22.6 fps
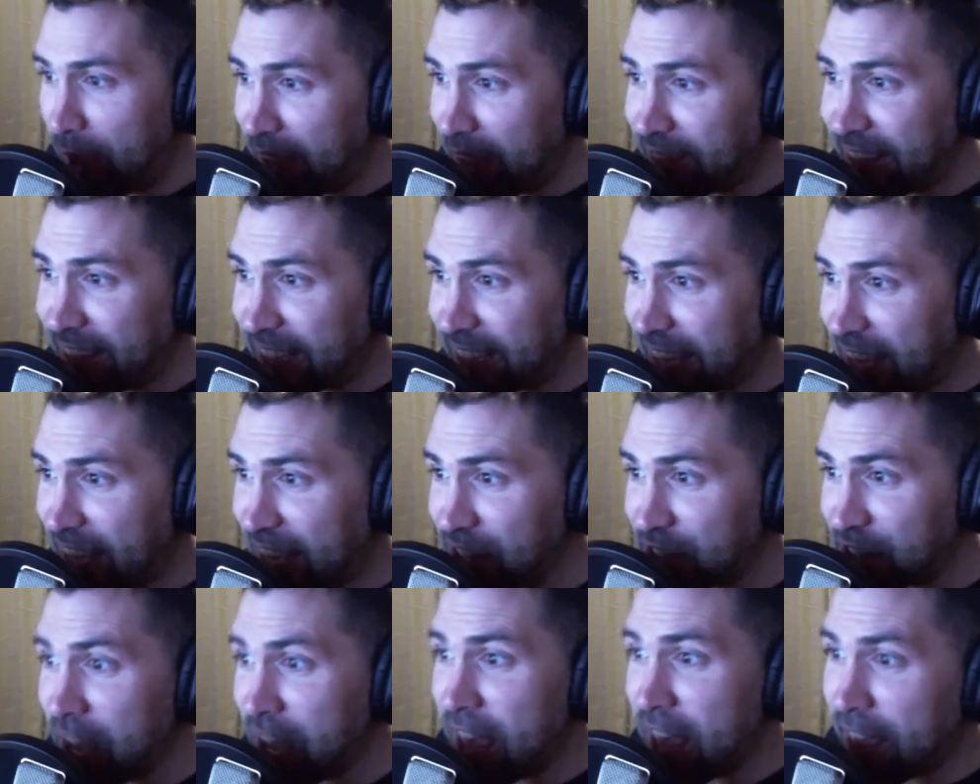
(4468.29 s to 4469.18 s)
like
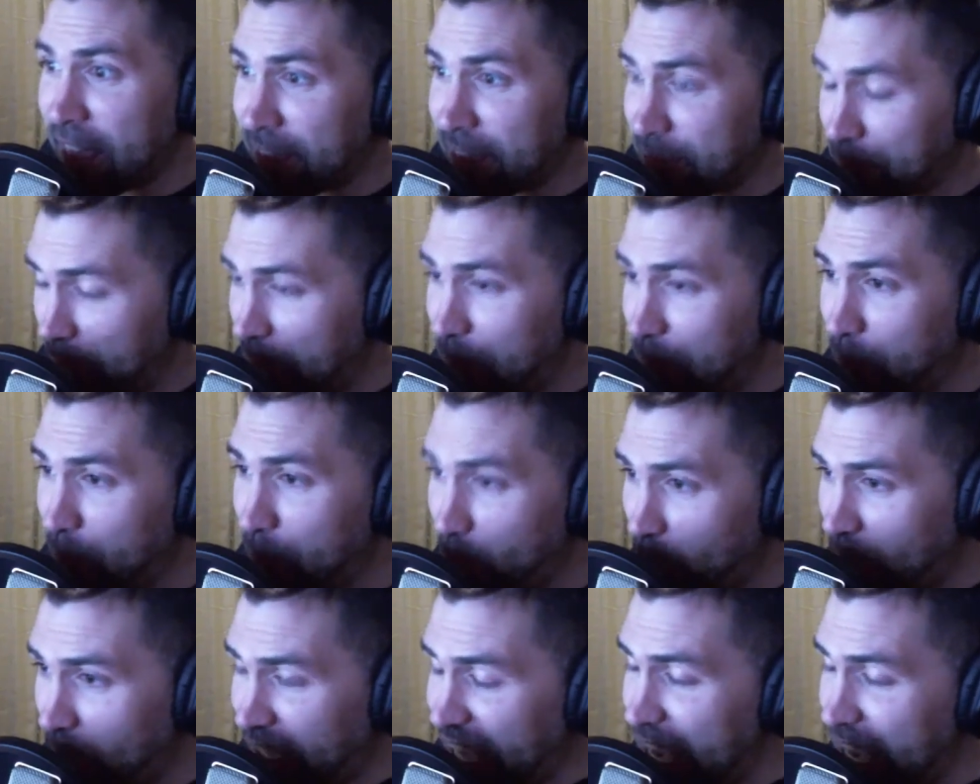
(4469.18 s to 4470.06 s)
Kiss, people
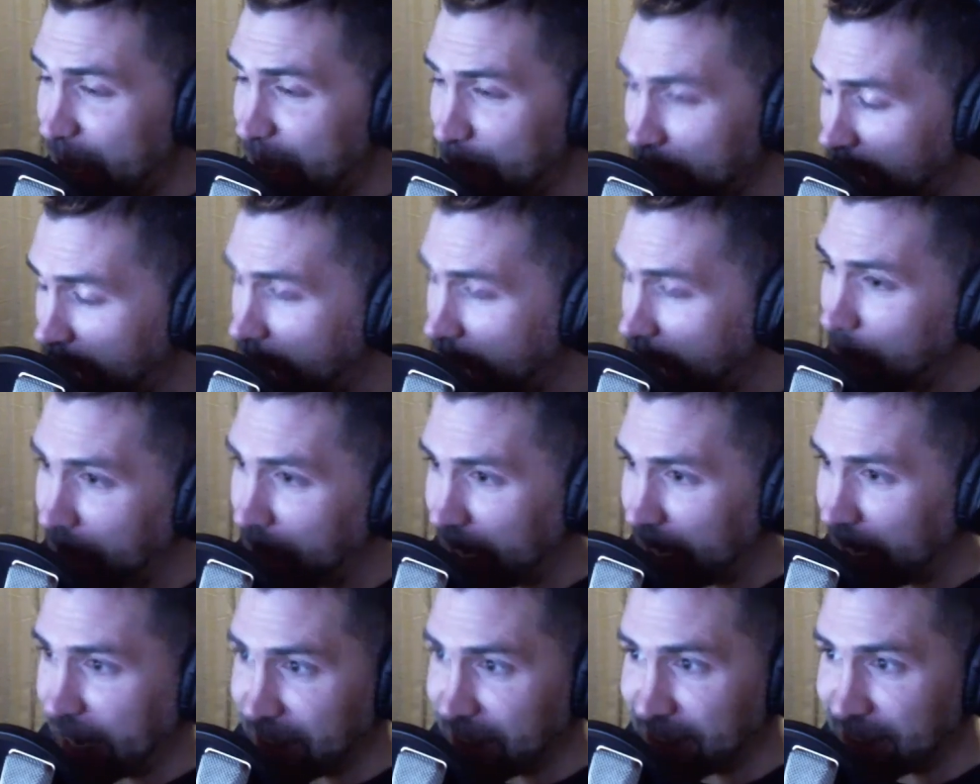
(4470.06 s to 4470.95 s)
will keep coming
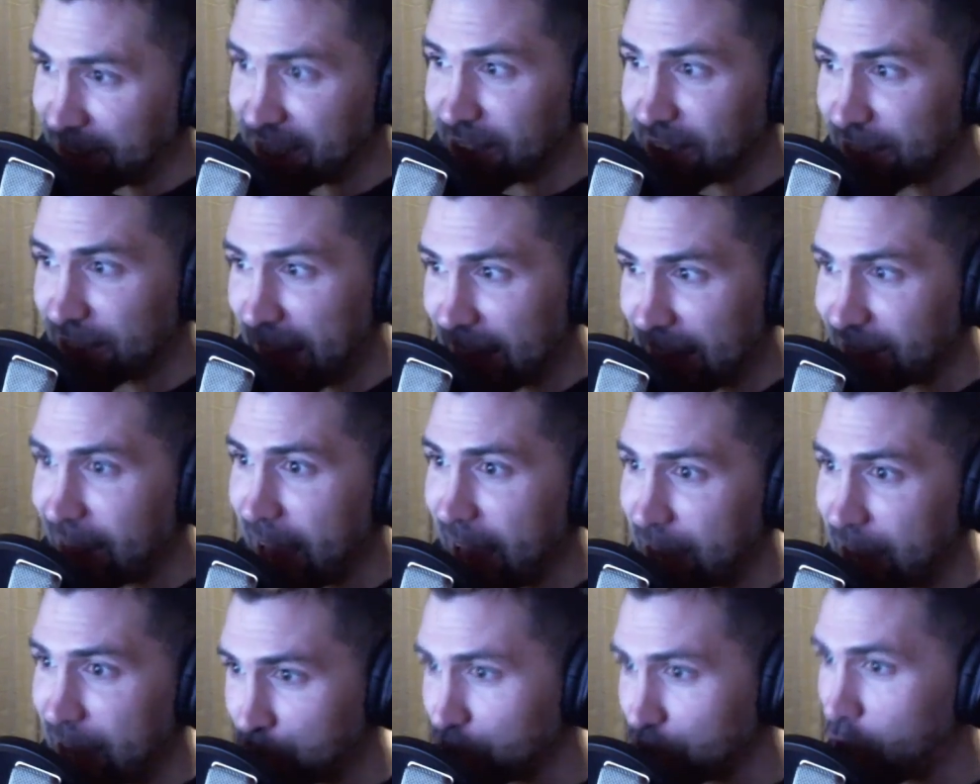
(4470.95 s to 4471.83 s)
until that
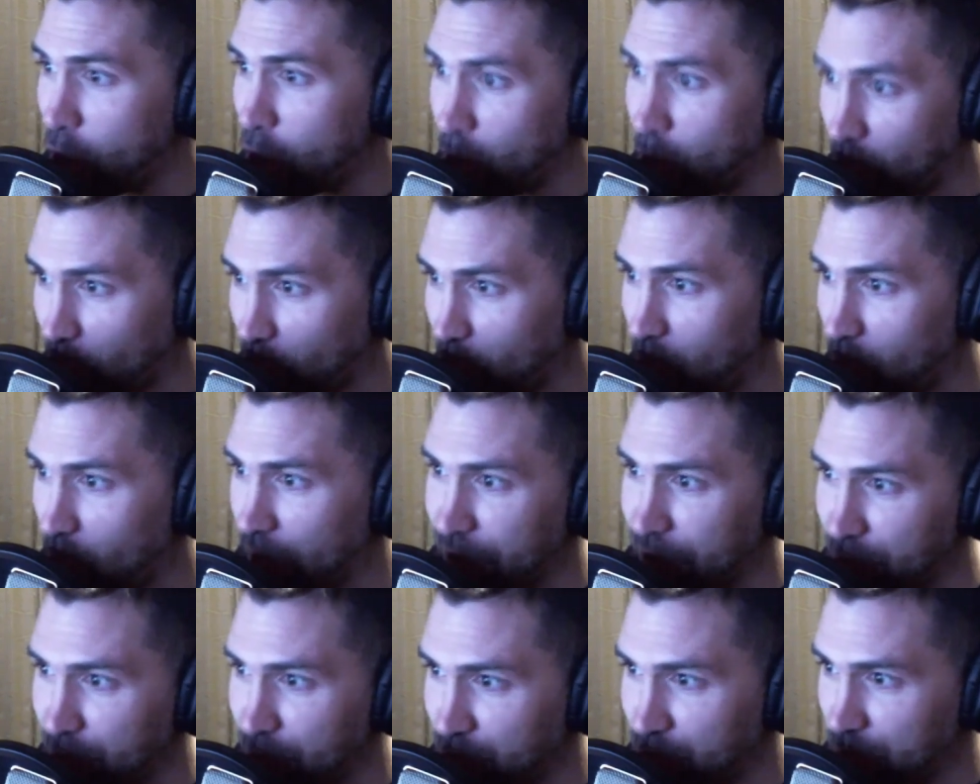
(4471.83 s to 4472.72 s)
last show where one of
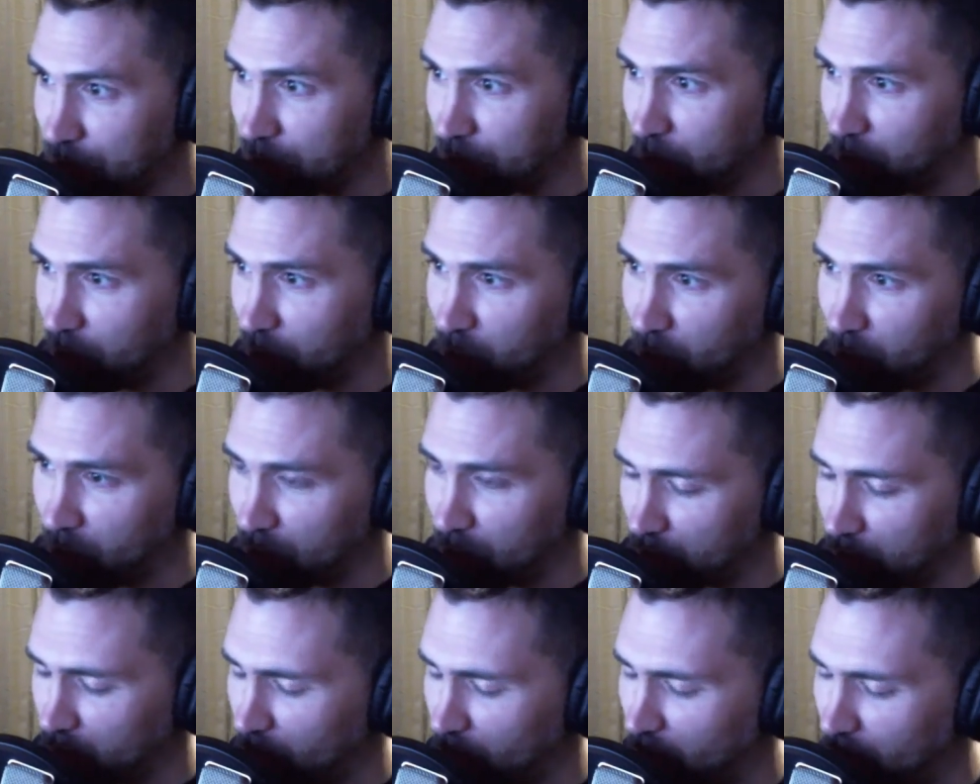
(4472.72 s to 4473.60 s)

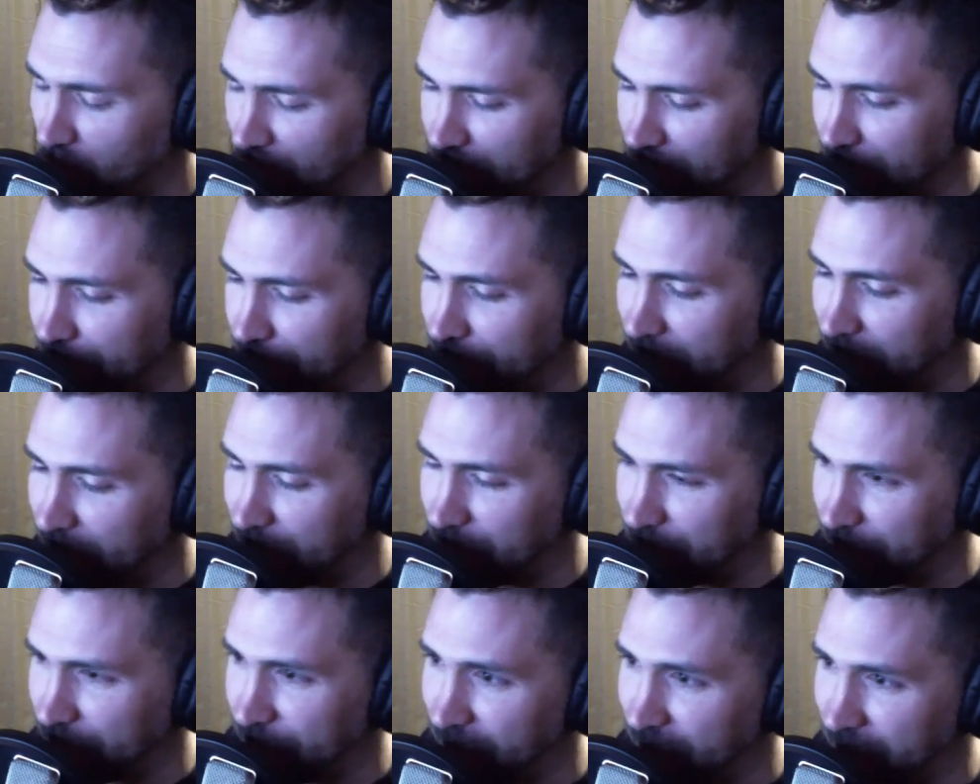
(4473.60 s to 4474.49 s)

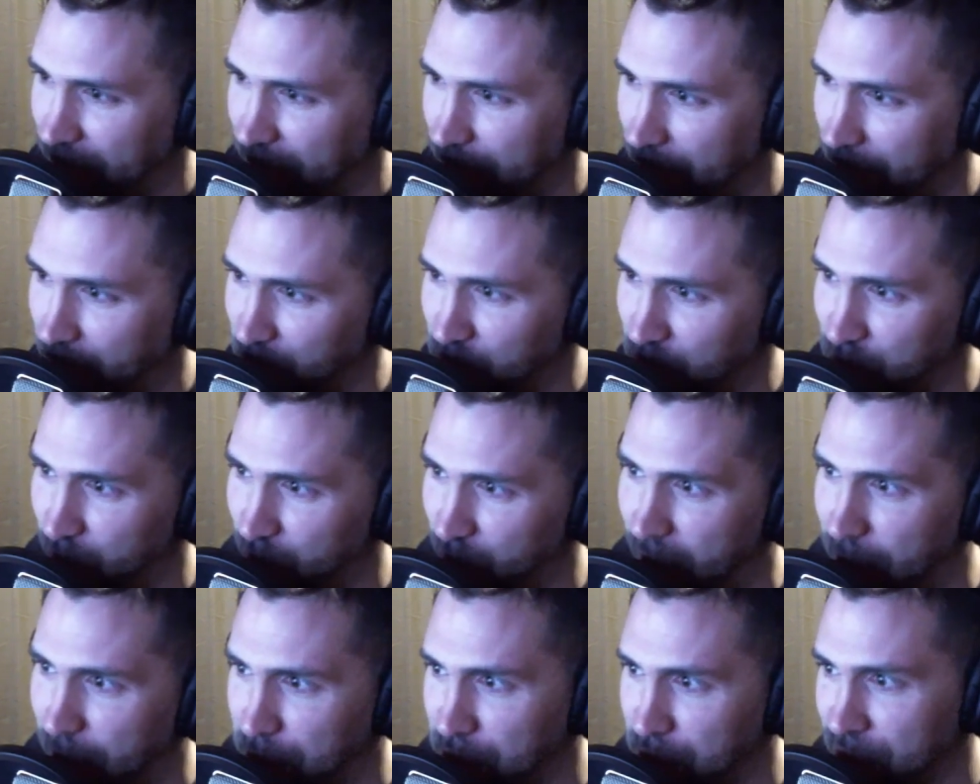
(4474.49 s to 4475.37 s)
the founding members
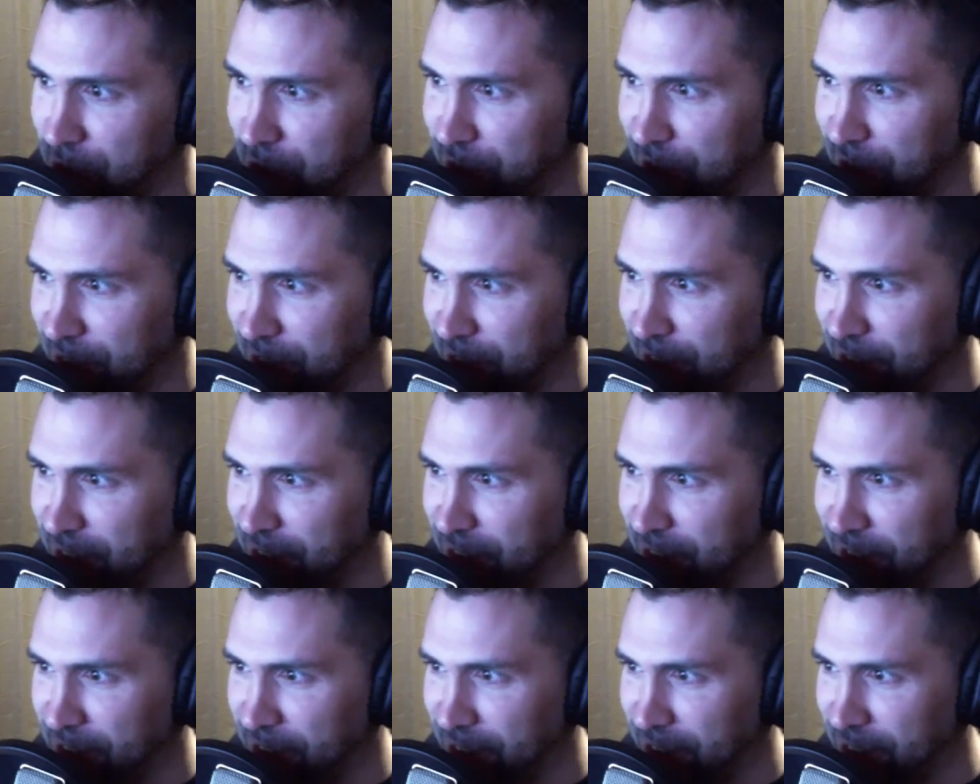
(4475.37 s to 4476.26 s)
drops.
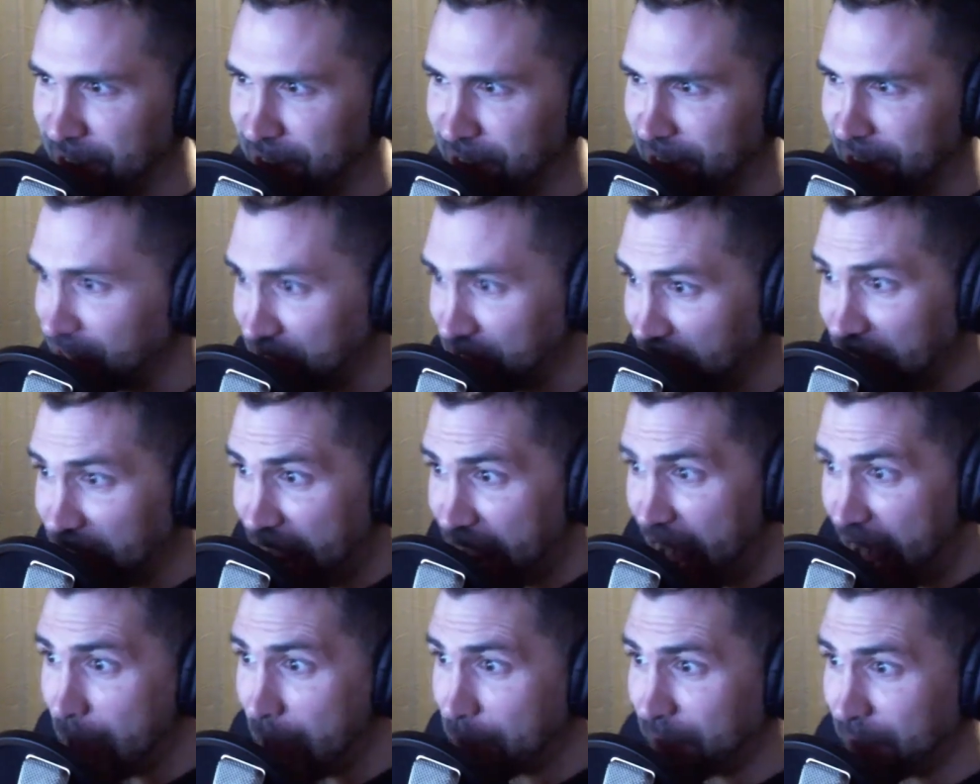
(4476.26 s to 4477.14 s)
It's gonna
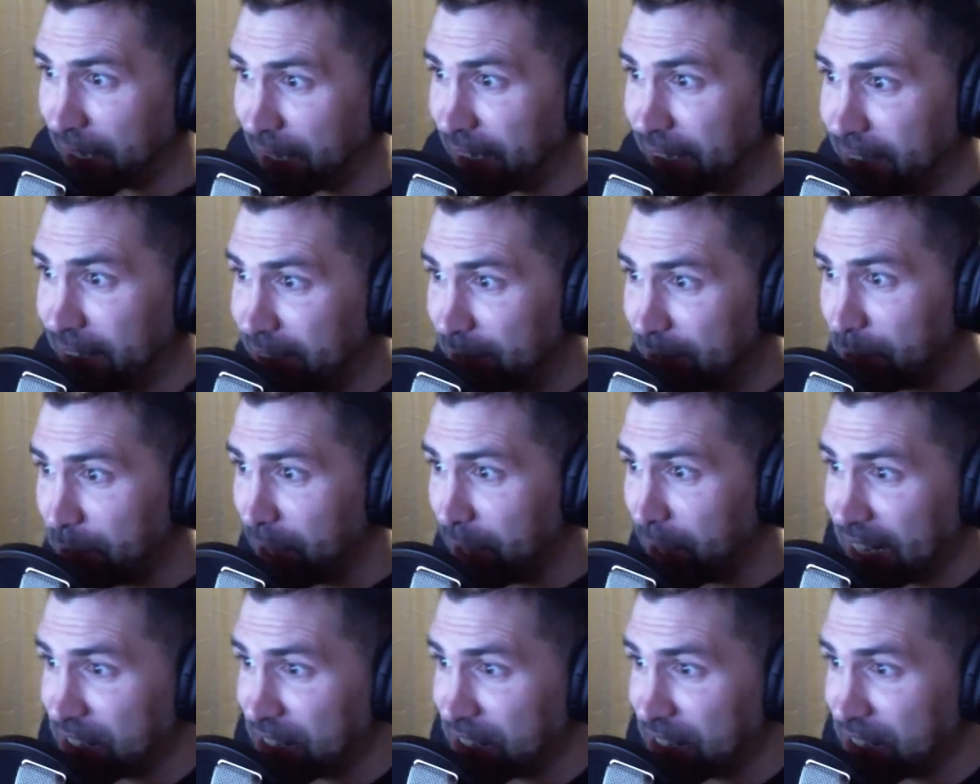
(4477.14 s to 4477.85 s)
happen. Plain and